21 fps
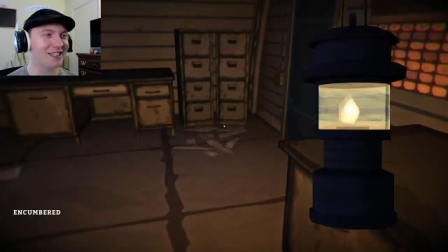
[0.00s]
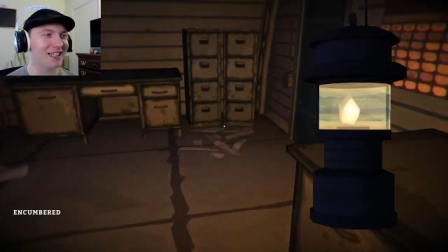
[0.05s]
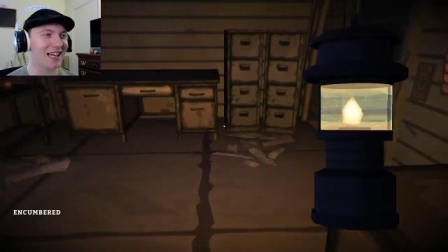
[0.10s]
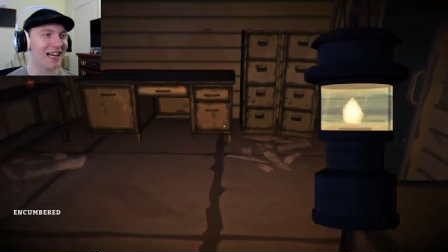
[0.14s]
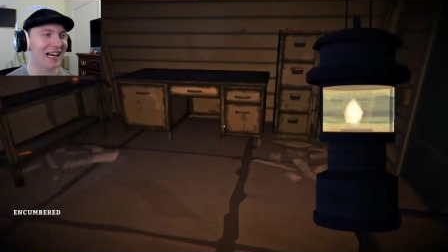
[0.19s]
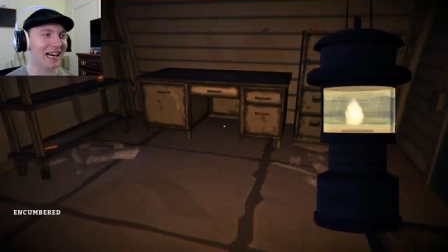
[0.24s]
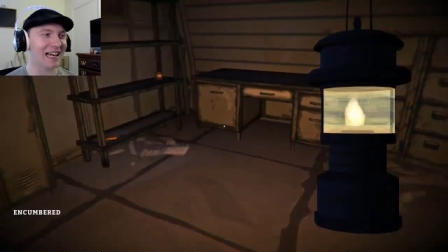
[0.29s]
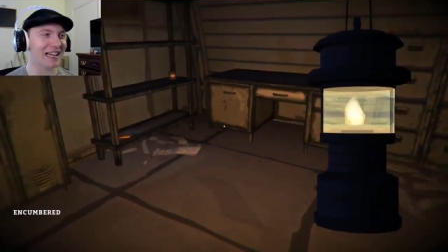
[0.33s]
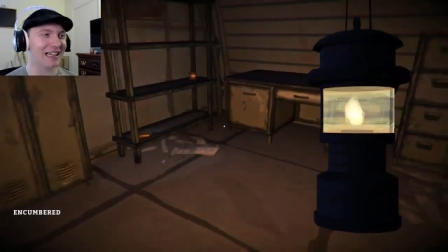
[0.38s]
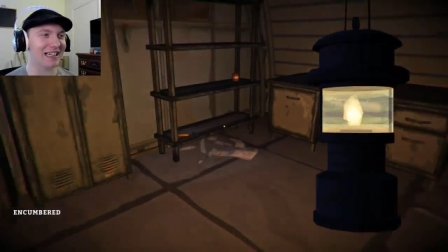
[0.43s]

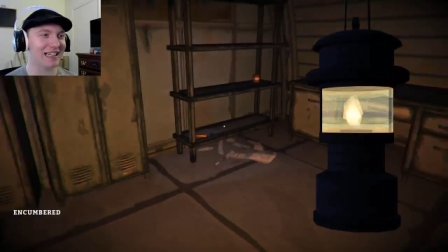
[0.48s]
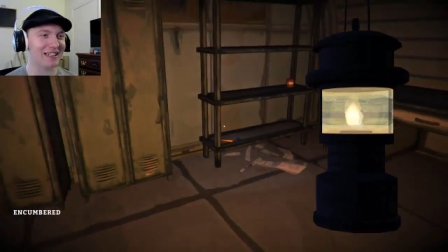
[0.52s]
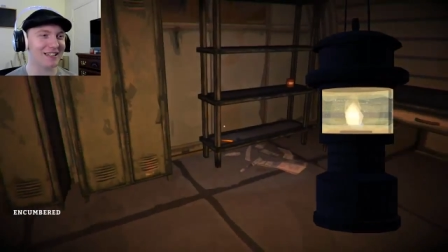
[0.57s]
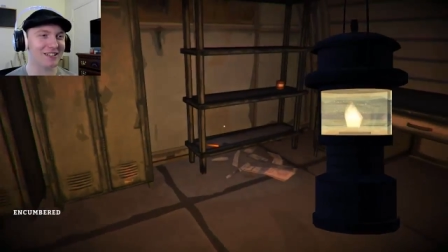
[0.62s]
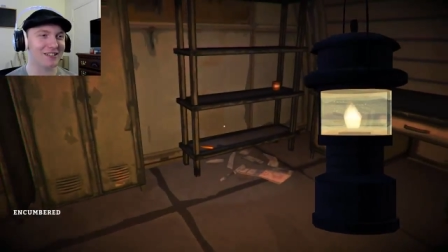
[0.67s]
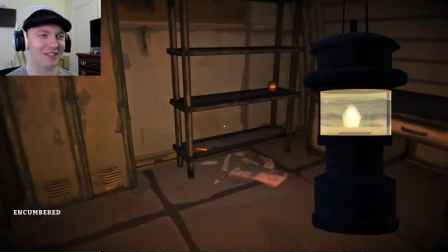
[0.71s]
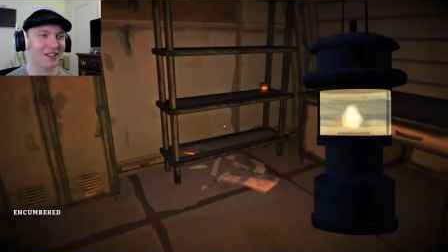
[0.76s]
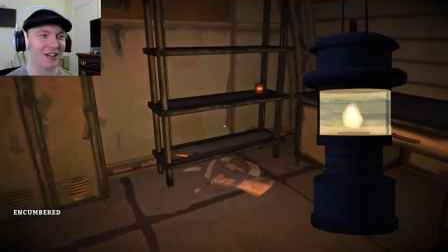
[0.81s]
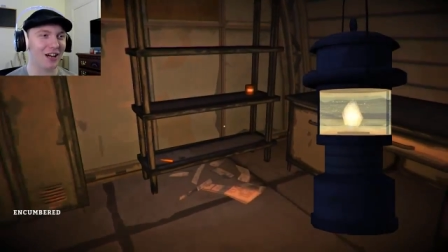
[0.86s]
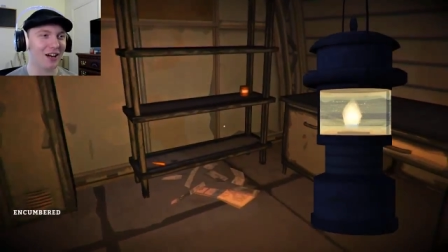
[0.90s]
I got a
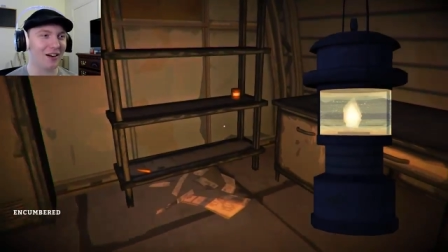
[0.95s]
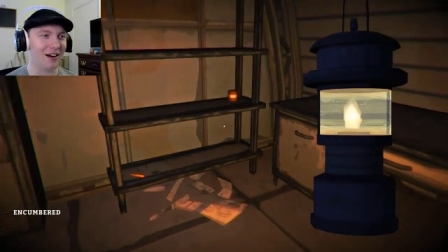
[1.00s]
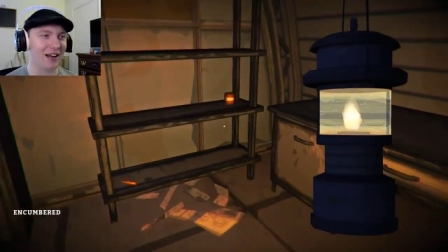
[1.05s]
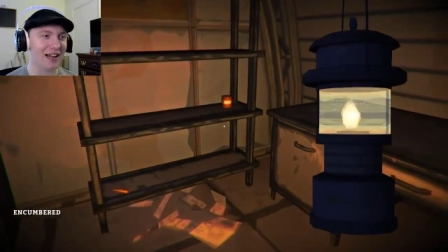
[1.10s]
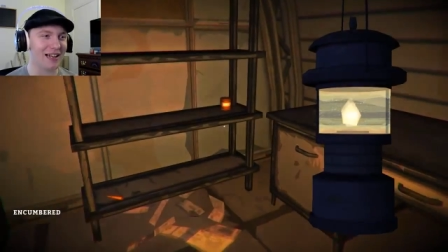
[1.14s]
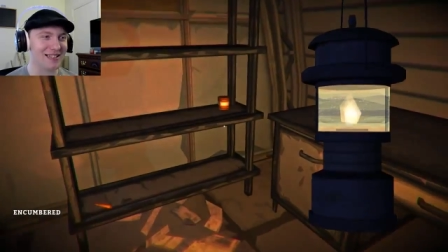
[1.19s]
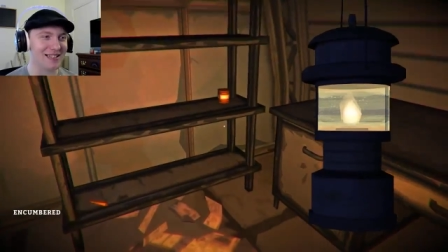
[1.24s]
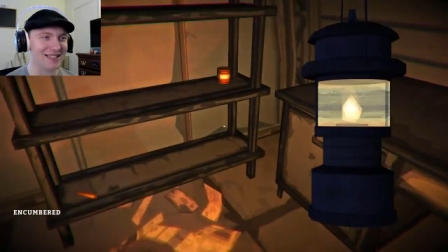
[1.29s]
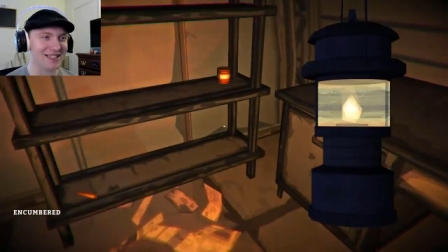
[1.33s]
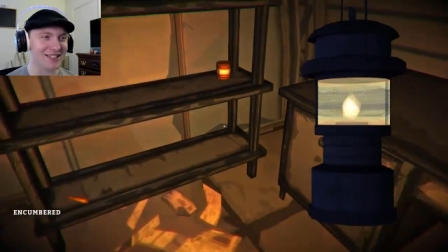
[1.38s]
lantern. All
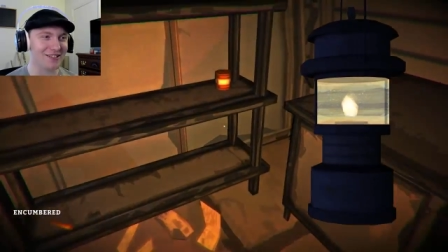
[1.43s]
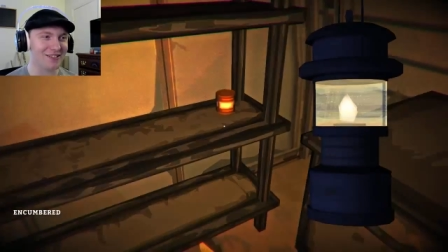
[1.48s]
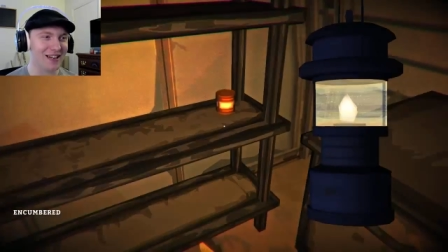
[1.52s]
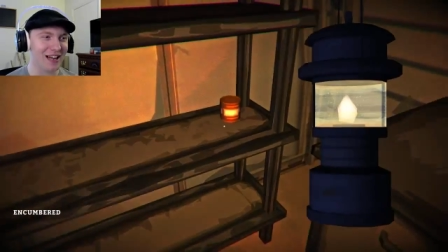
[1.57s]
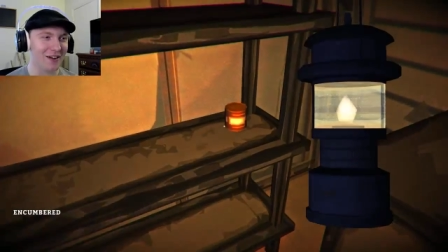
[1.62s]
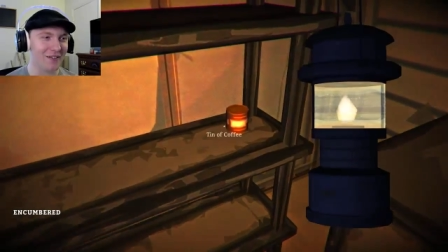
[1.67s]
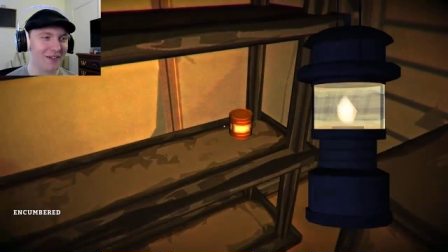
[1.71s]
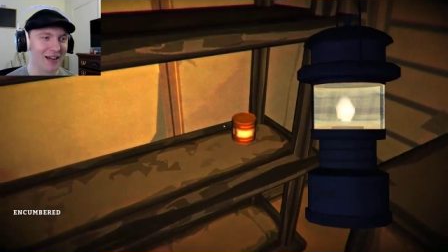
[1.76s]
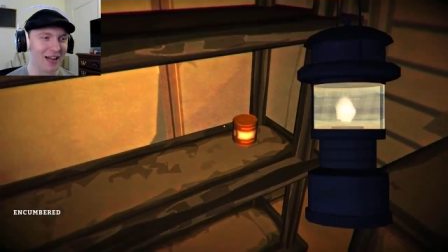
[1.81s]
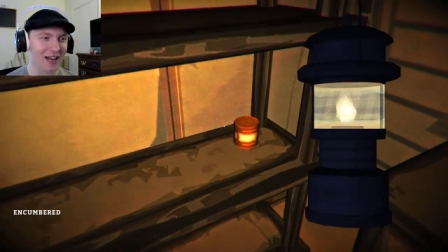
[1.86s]
right, so
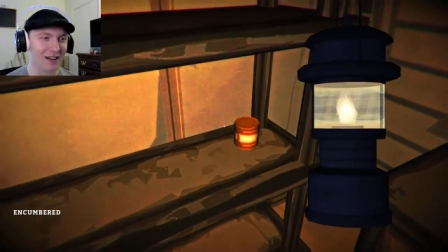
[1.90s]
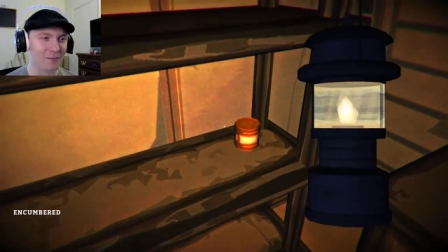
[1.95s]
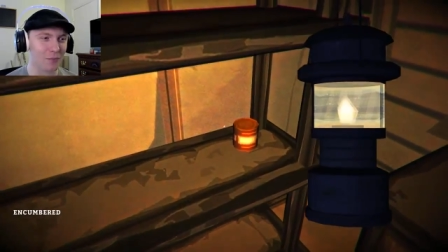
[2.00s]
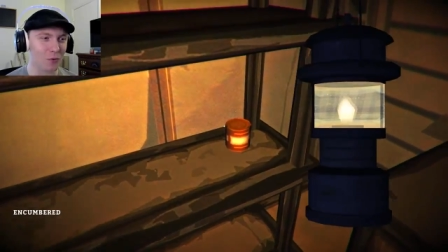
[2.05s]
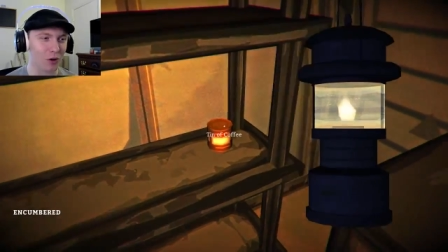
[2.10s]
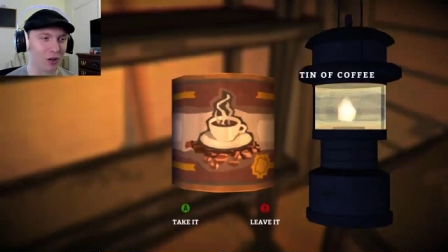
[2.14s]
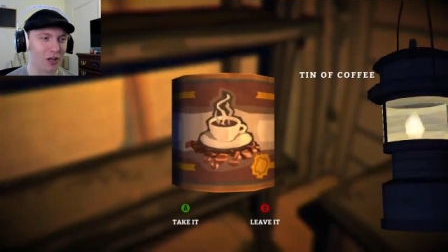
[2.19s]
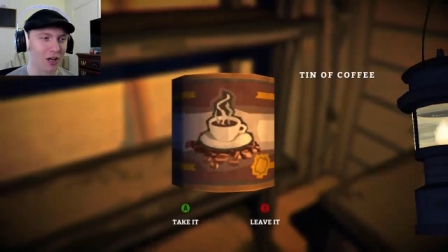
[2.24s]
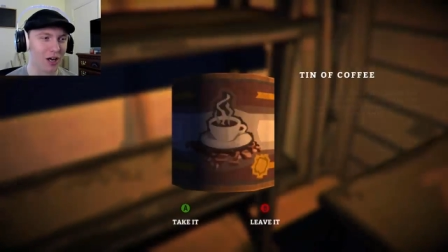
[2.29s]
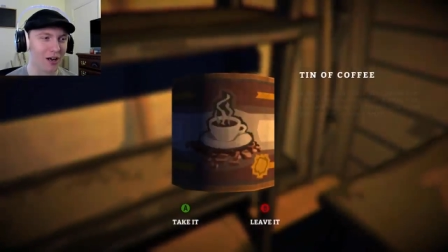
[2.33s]
now we got
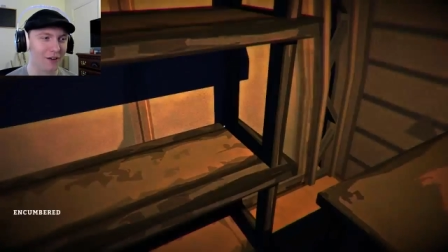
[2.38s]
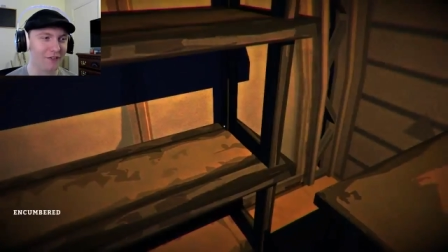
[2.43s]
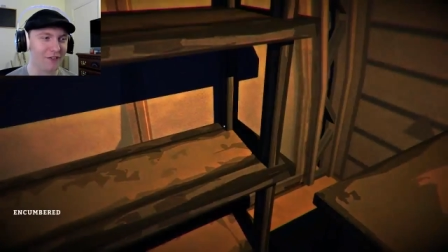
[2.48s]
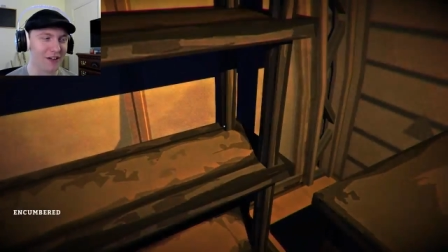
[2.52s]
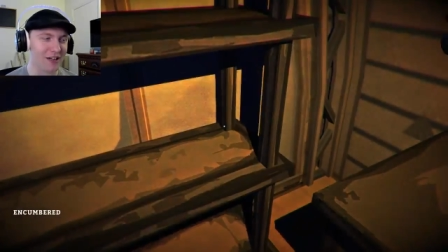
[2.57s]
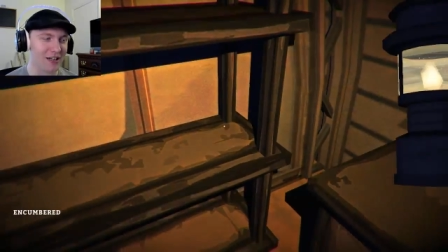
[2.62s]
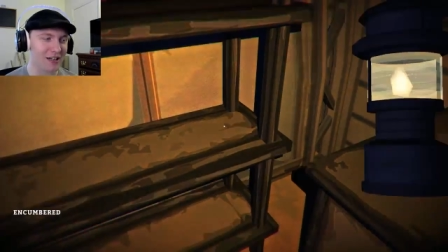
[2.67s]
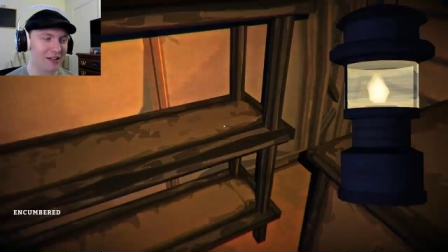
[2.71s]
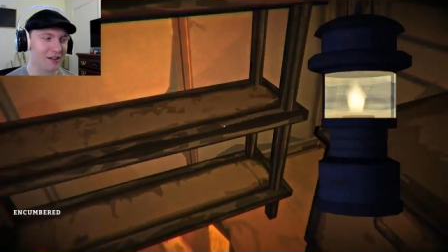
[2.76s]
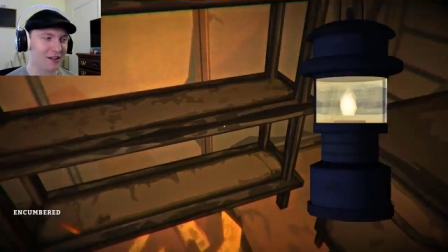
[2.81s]
more
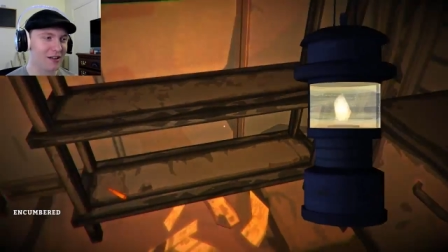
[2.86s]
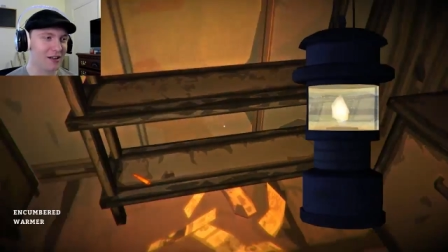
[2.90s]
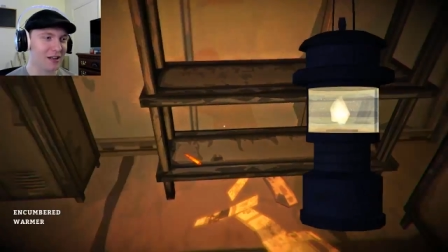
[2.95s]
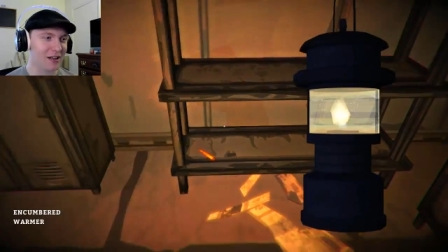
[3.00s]
coffee.